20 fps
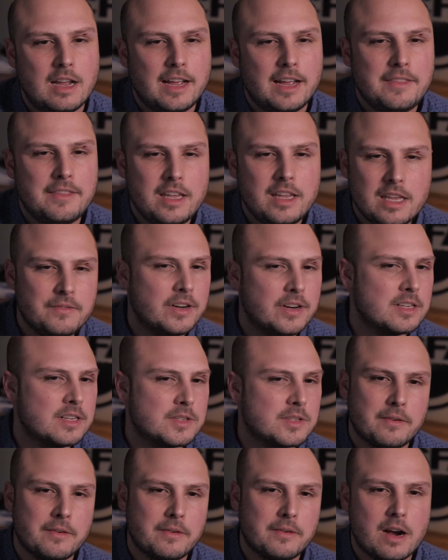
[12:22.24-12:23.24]
I think even as
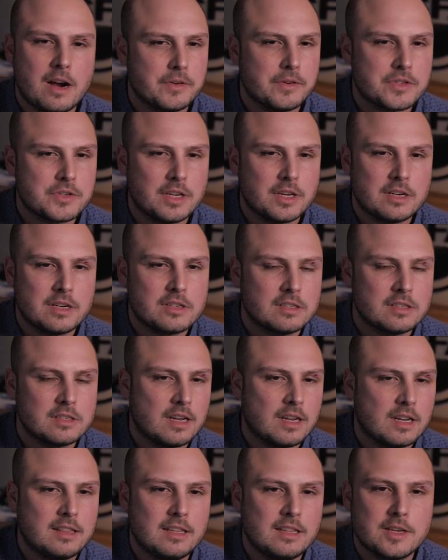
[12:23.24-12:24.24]
we have conversations
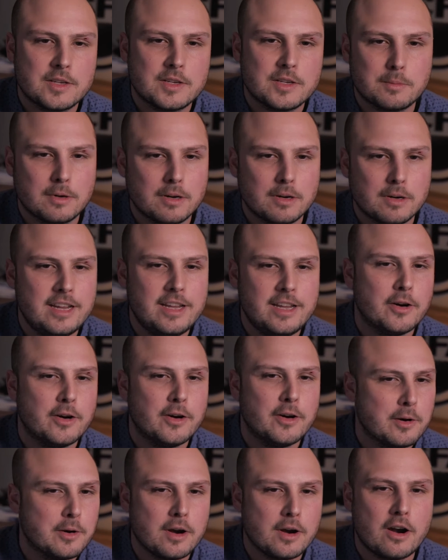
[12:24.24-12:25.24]
like this, where,
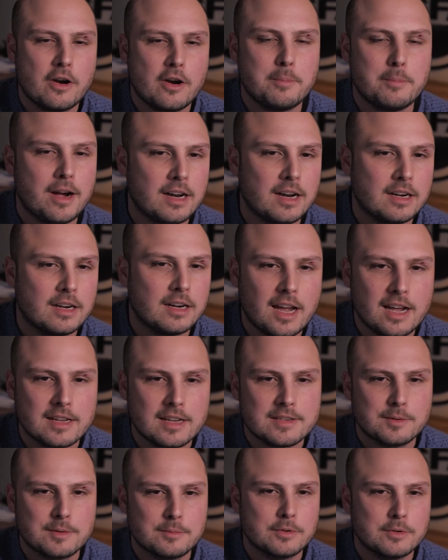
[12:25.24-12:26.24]
here we are on our podcast
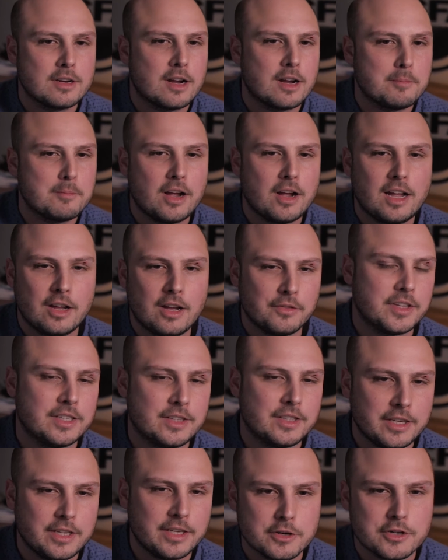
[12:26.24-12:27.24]
and we're talking about healthy
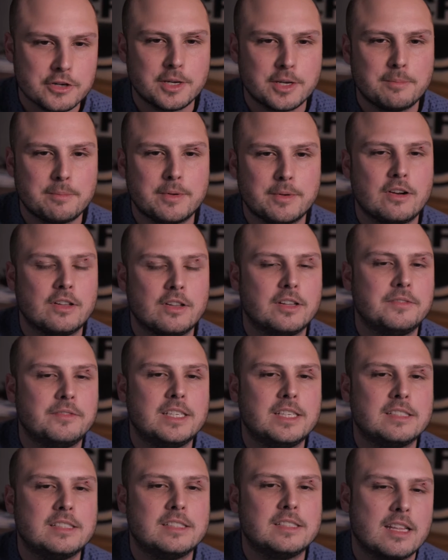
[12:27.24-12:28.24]
leadership and all of
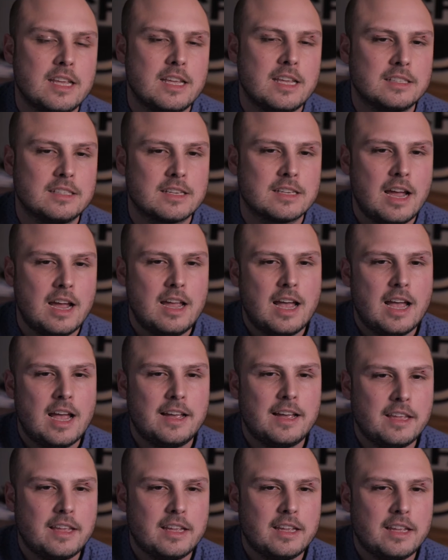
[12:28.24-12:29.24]
these things, I
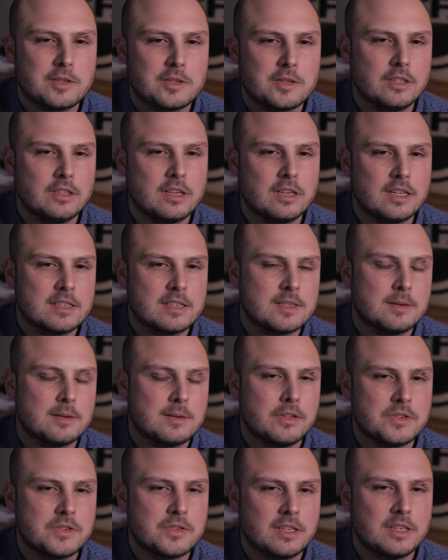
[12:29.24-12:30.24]
think as we look at some of
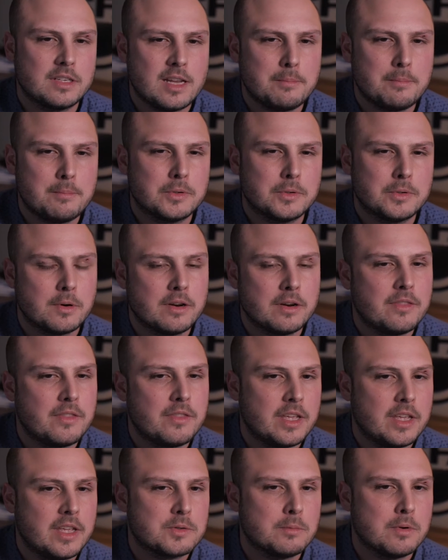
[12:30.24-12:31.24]
those examples where
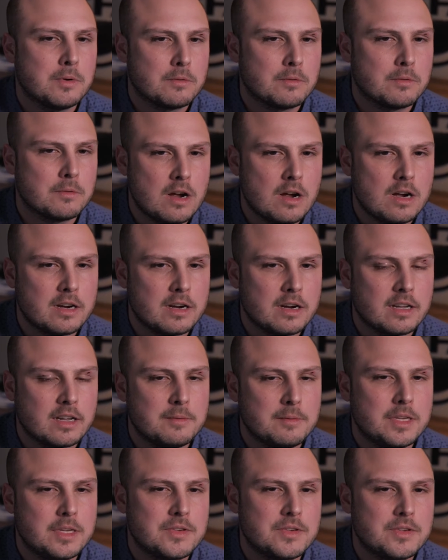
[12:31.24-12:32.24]
things went wrong, it can
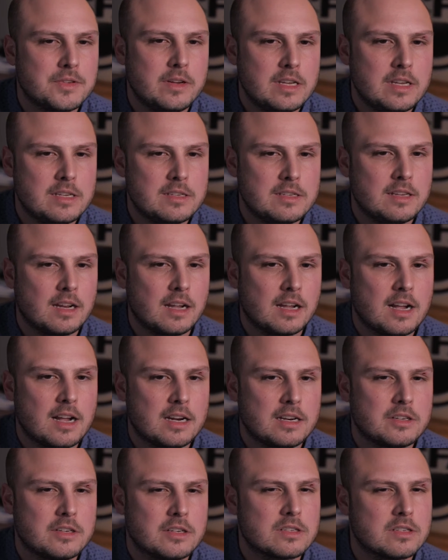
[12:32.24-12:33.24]
be so easy to kind
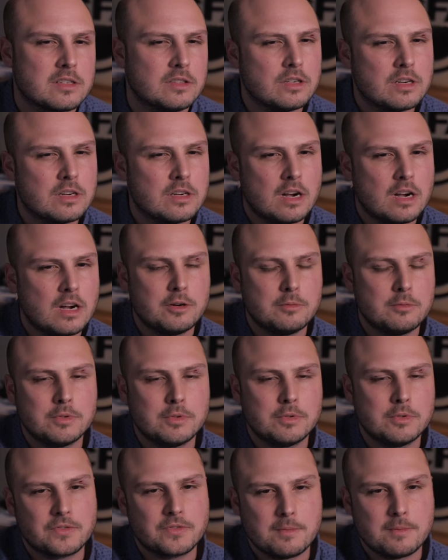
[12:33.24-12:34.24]
of just look on
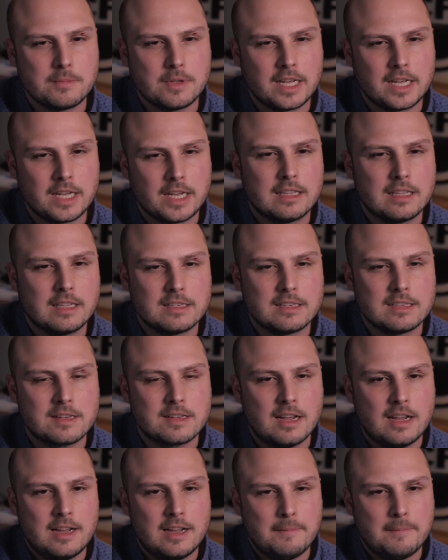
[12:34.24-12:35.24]
almost from like this
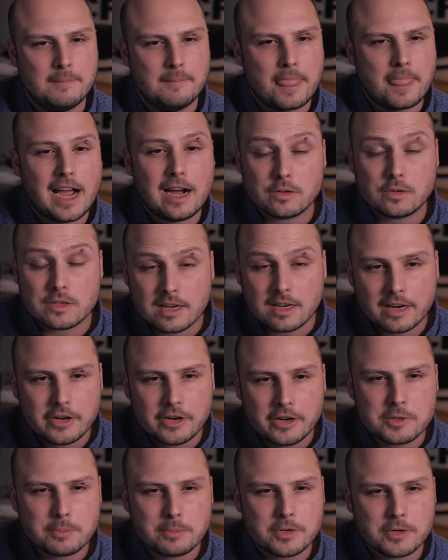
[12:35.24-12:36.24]
outsider's
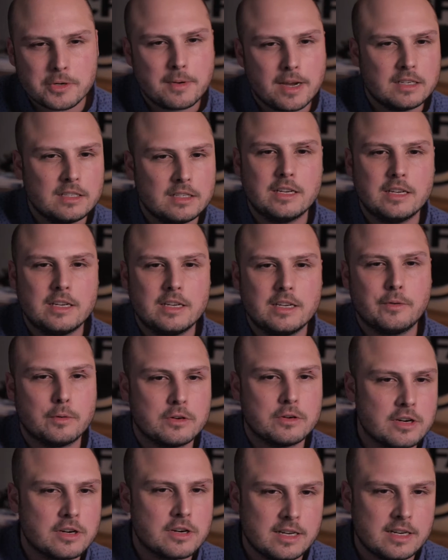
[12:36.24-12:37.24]
perspective, or we're trying